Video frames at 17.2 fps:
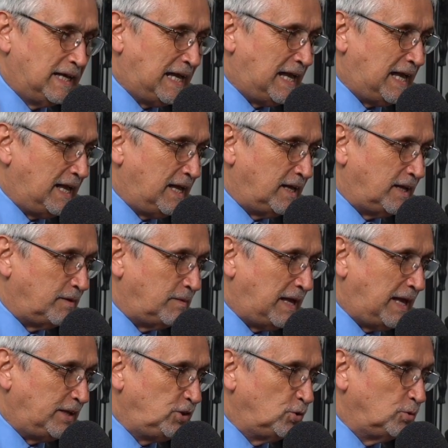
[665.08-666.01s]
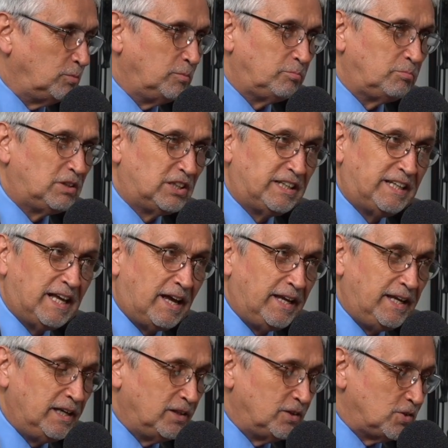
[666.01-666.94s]
annual
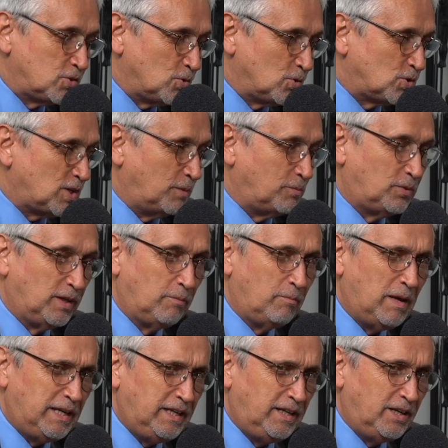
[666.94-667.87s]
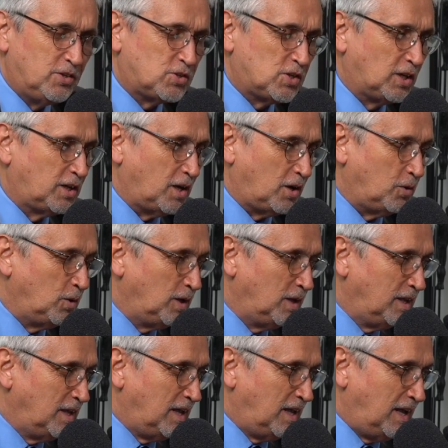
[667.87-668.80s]
galas or something many years ago,
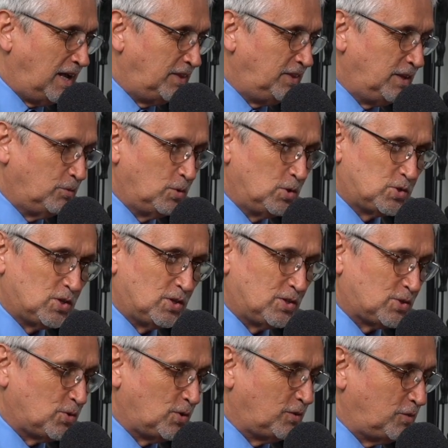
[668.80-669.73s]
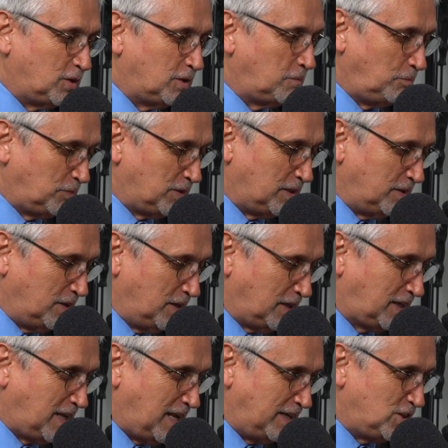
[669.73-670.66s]
and there was a sort of a
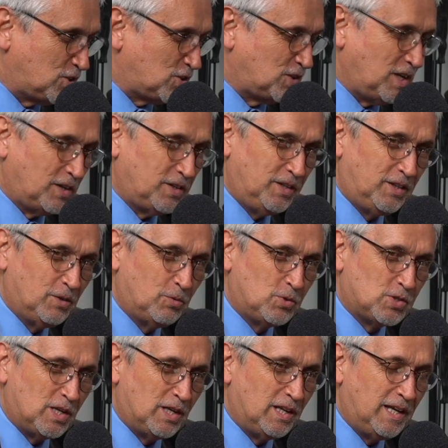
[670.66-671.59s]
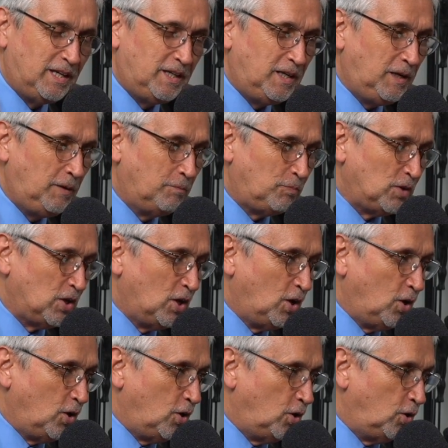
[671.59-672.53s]
case study. There was a lady
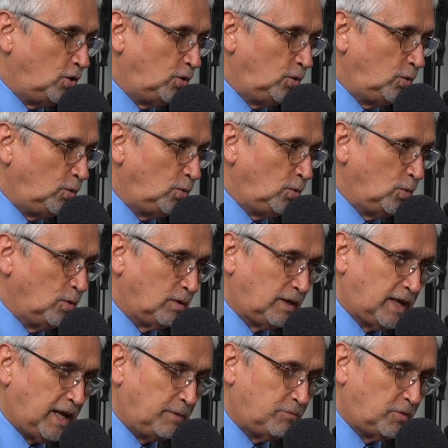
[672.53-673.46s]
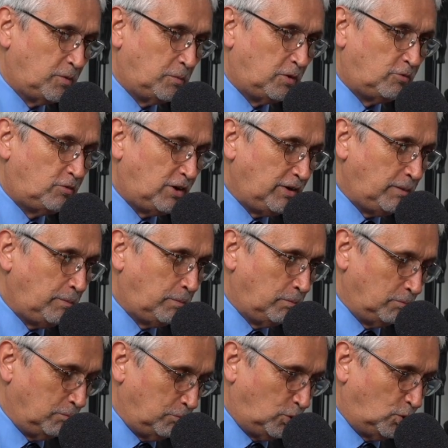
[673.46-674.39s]
who came from a very
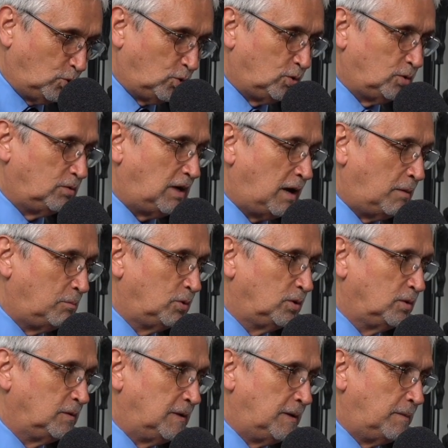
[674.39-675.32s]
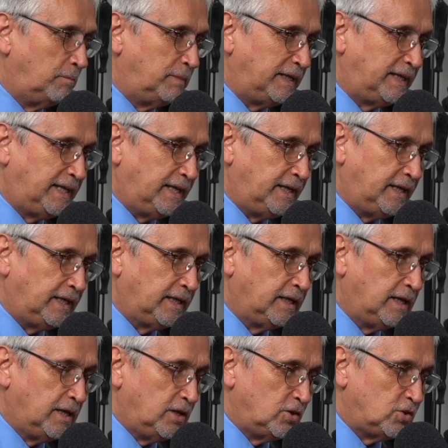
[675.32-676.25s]
poor, humble beginning.
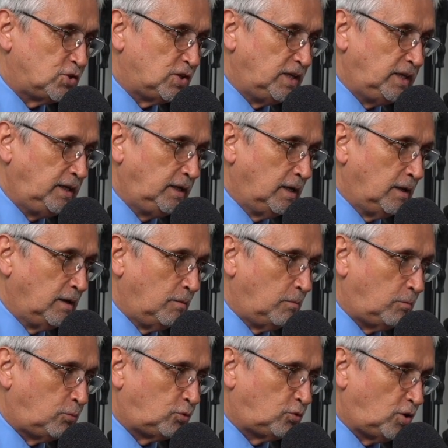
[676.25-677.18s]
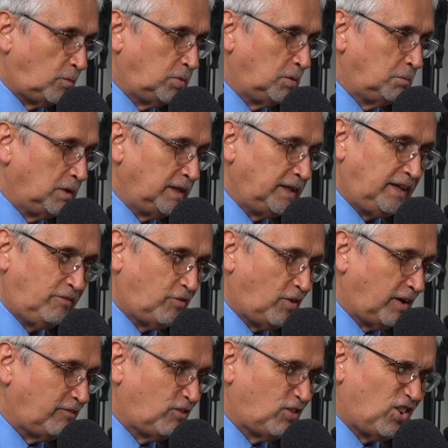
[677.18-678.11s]
She probably, if
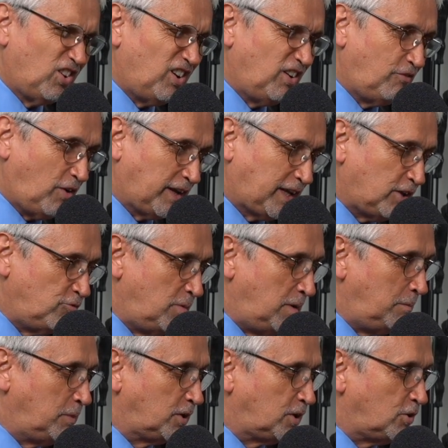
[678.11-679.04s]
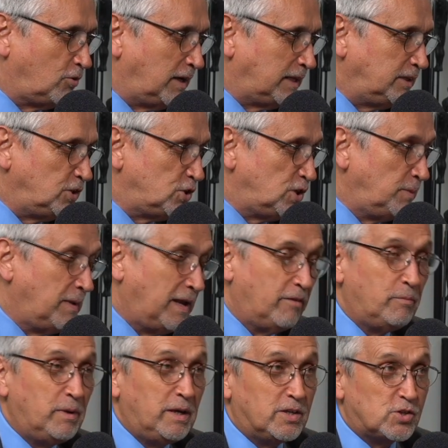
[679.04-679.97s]
I can remember correctly, she may
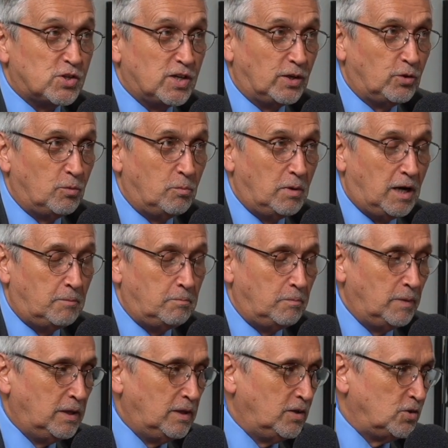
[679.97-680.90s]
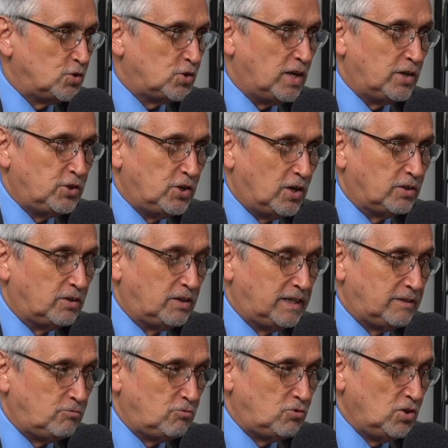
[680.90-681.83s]
have been a single mum. She had young
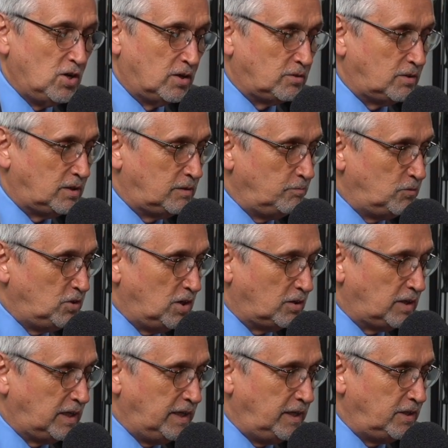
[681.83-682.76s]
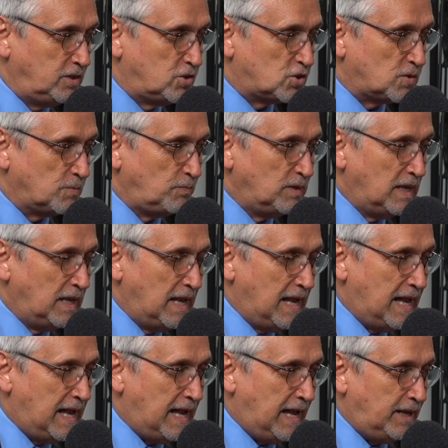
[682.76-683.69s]
kids,
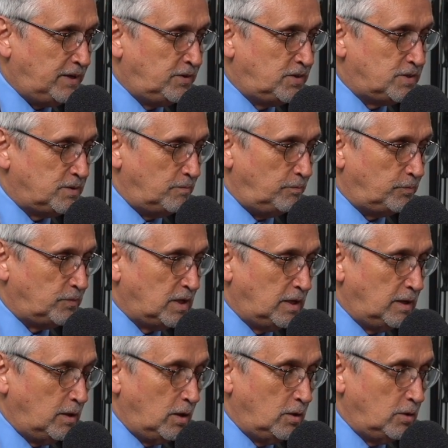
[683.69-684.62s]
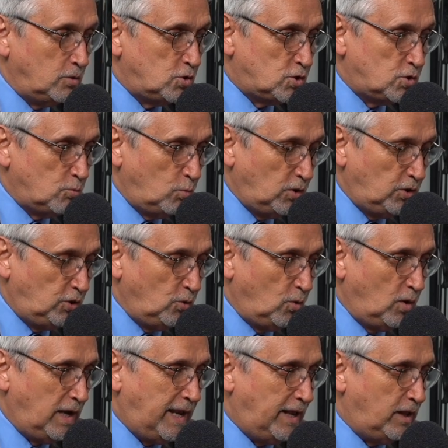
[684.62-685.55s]
and with
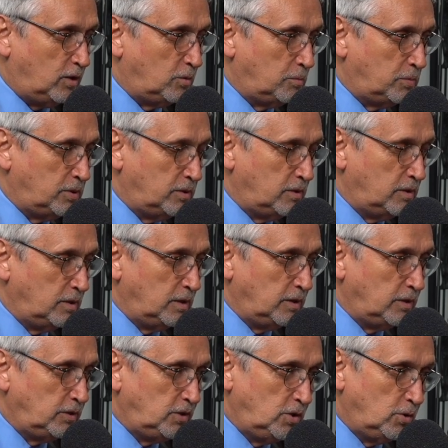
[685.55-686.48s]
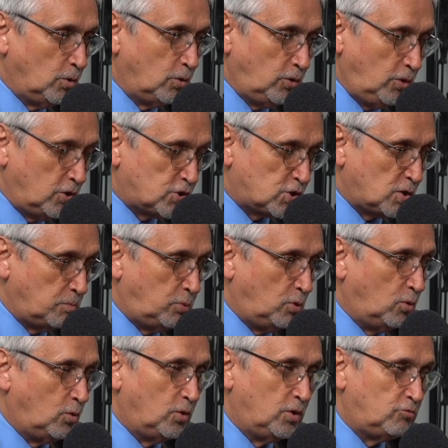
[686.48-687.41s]
your help, the
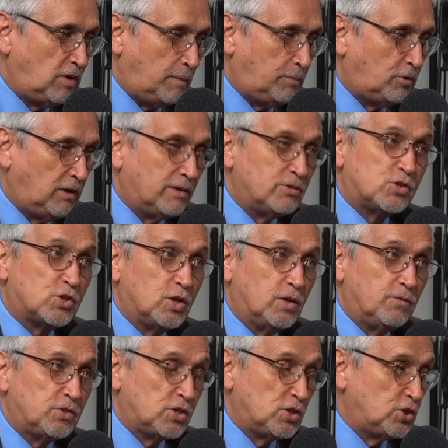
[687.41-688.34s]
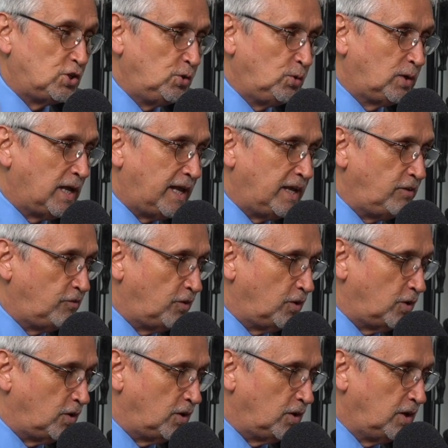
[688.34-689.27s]
support, the wraparound services you gave
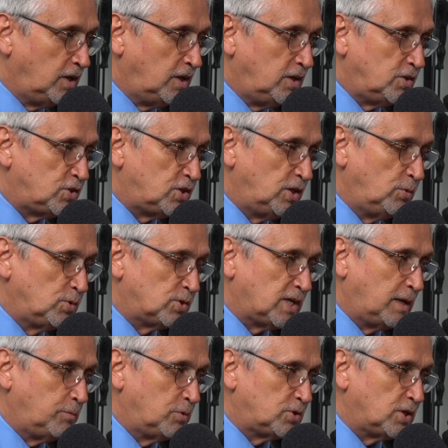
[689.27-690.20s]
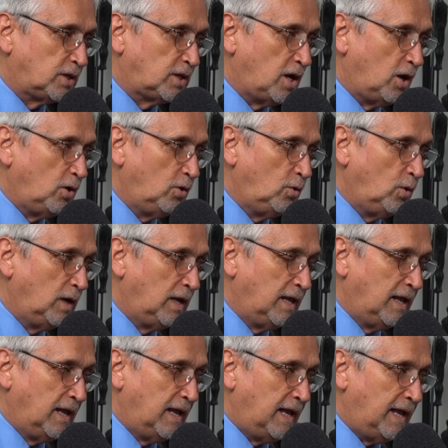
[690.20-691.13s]
her, she was able to go
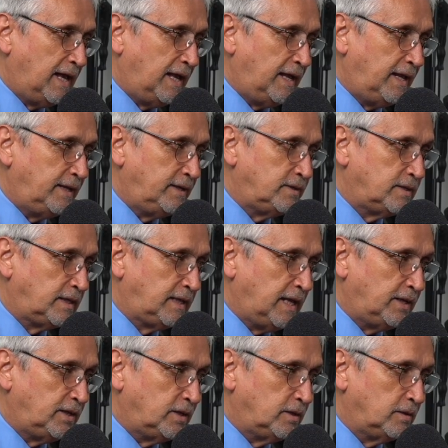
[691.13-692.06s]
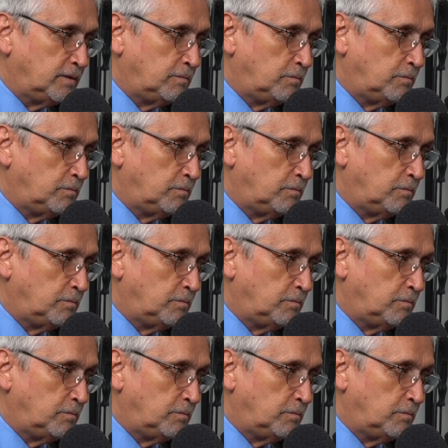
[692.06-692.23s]
and to get a